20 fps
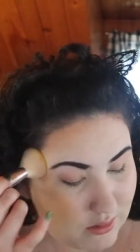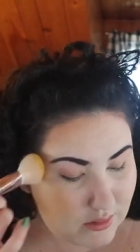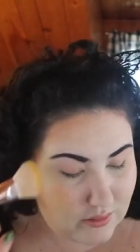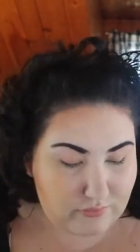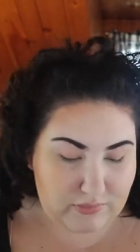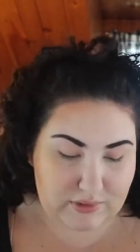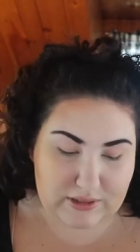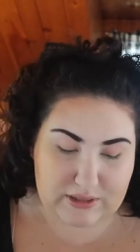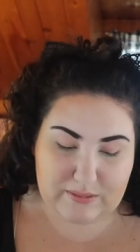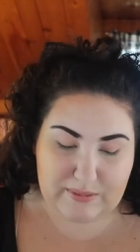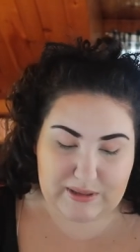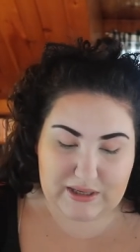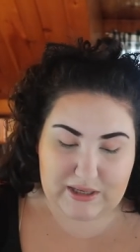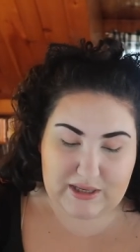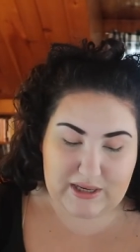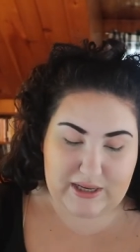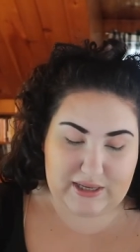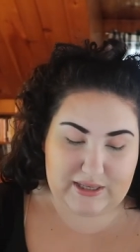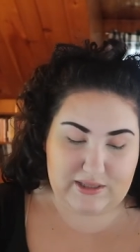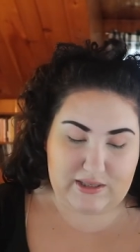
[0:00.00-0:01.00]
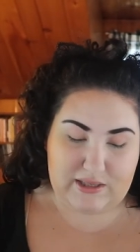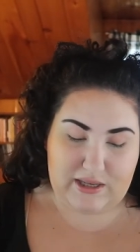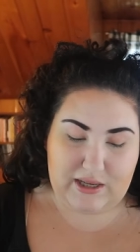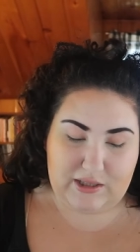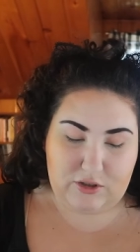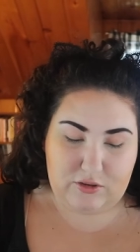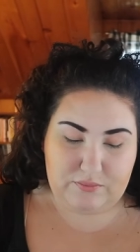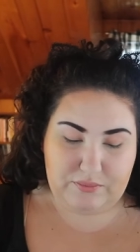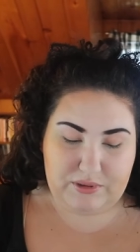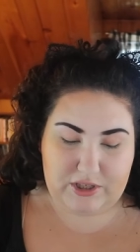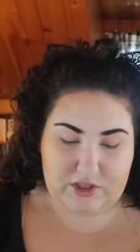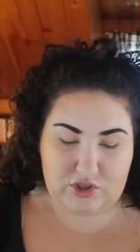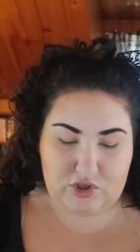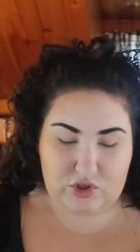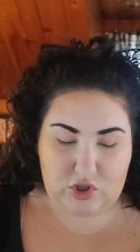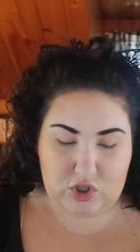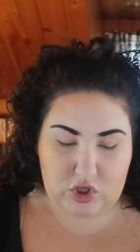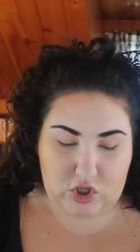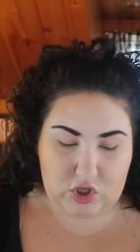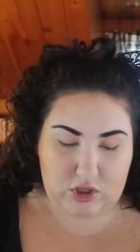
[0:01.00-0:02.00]
I want this to be a nice yellow blush
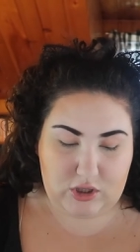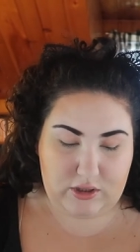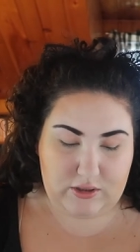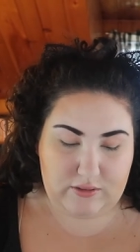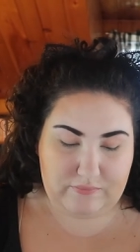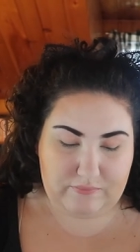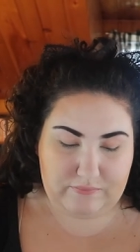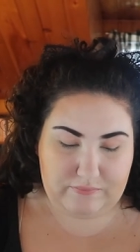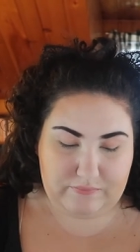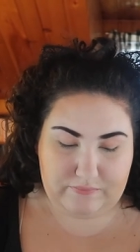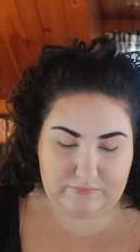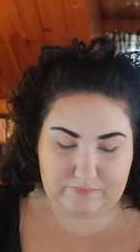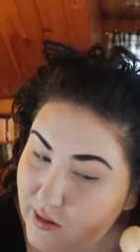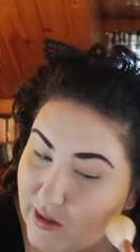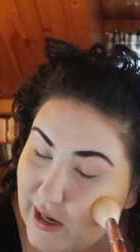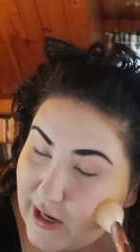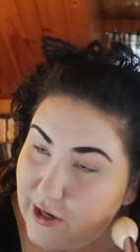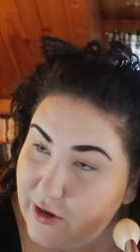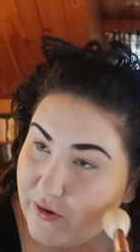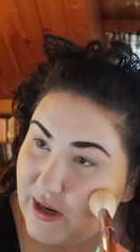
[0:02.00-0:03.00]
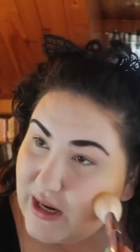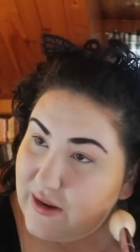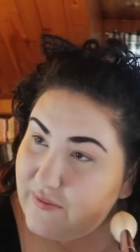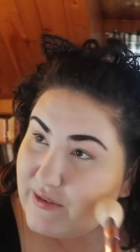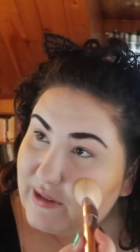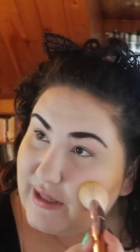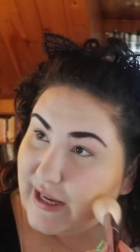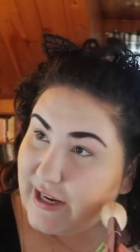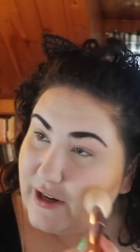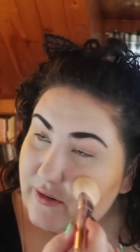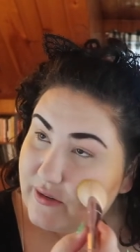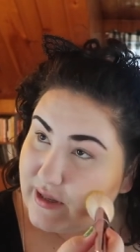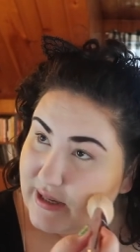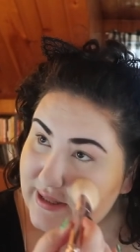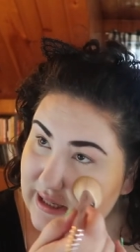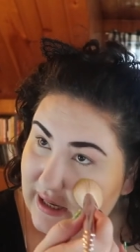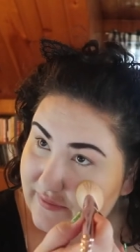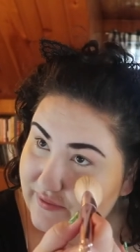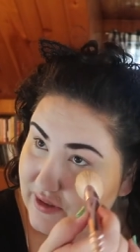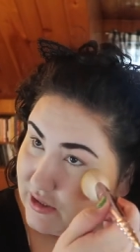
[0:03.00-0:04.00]
look. And you can even layer
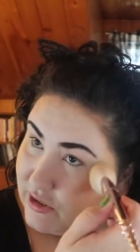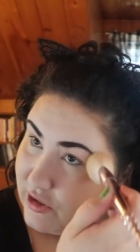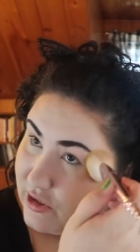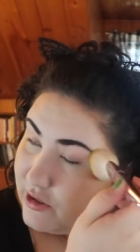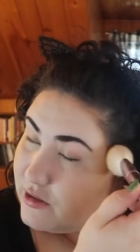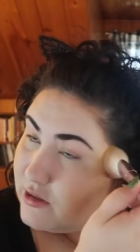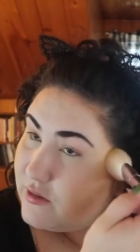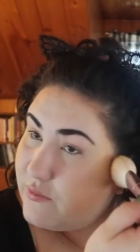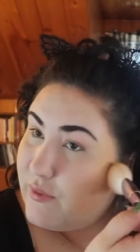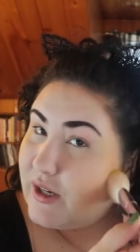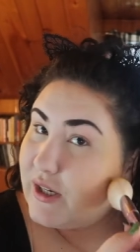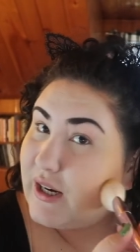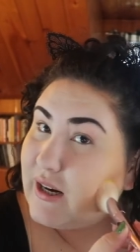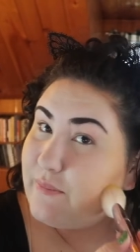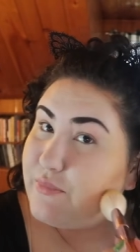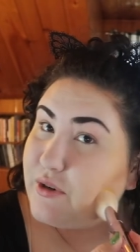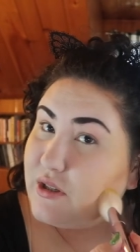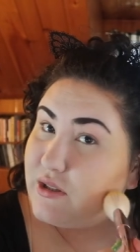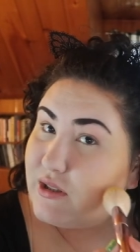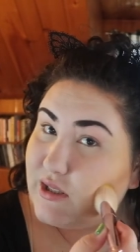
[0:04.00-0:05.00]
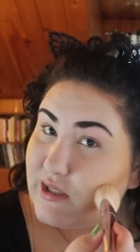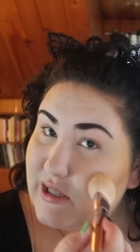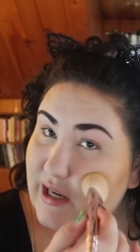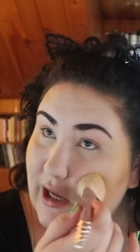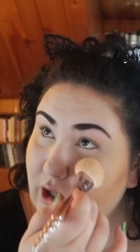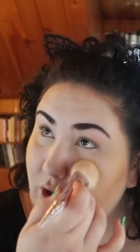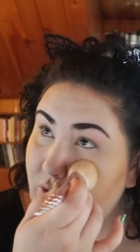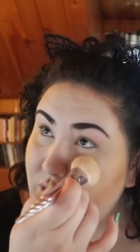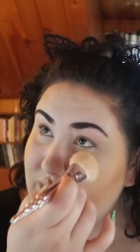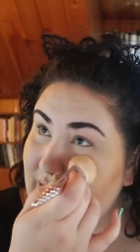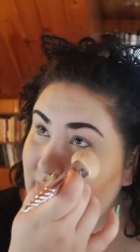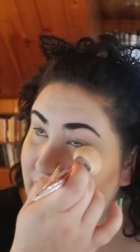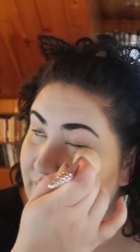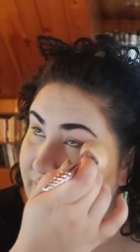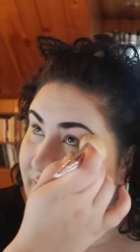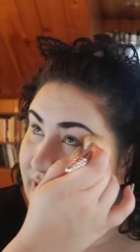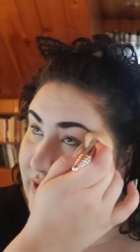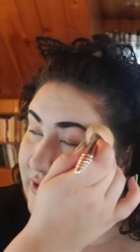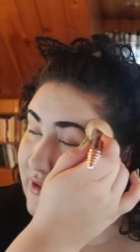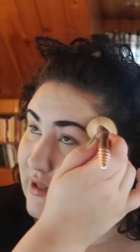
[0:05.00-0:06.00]
this. I've done looks where I put this yellow down
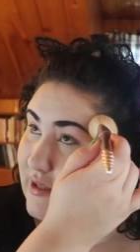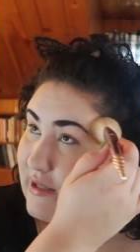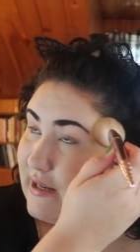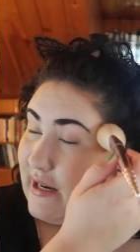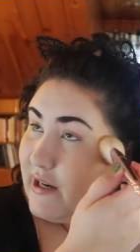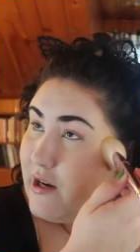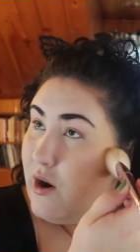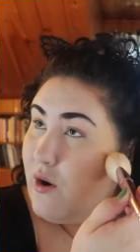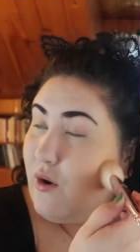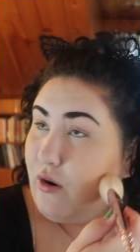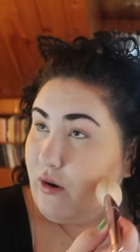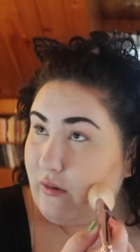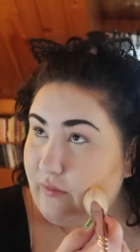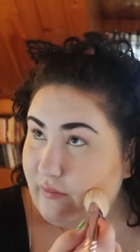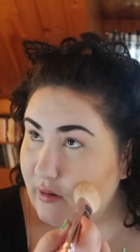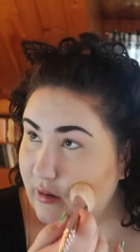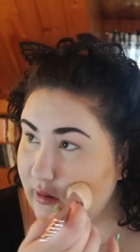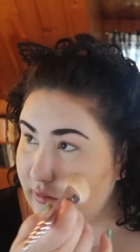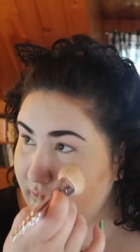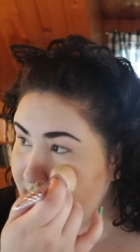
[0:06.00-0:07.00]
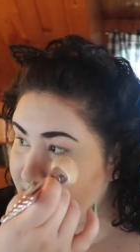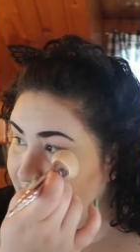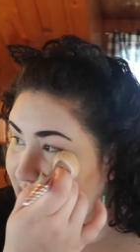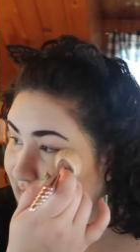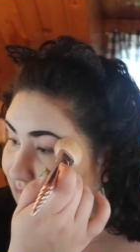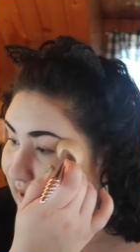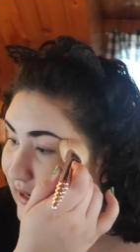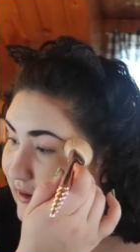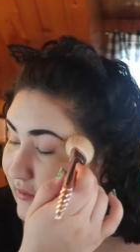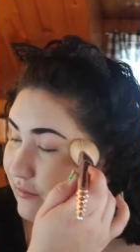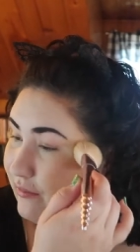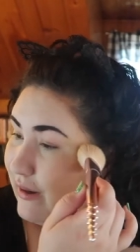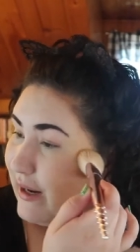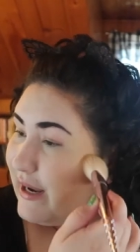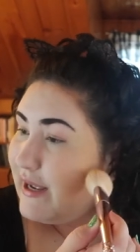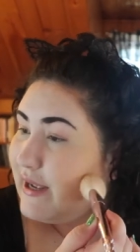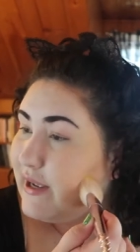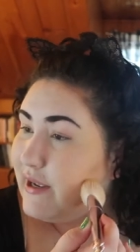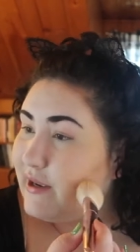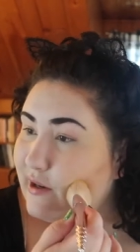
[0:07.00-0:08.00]
first and then I go over with like a
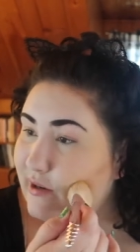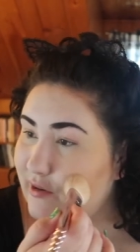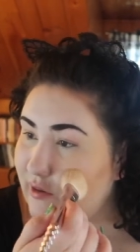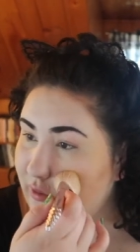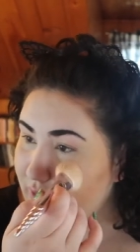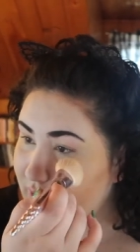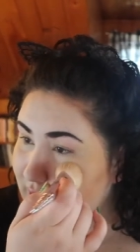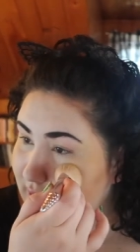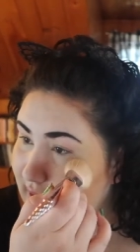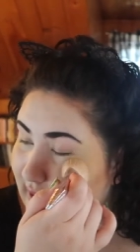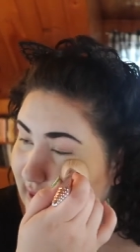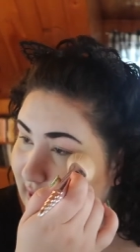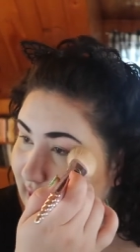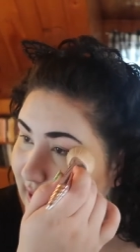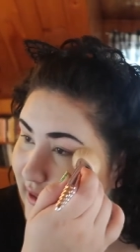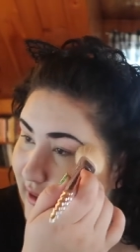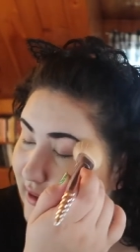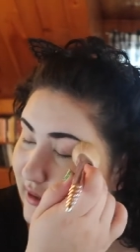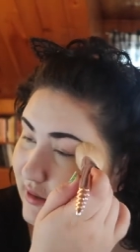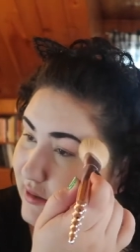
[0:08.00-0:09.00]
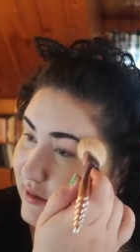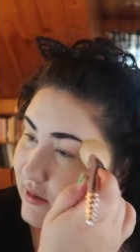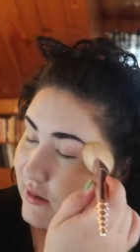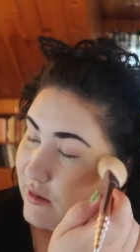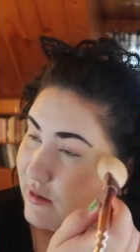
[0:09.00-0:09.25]
red or like a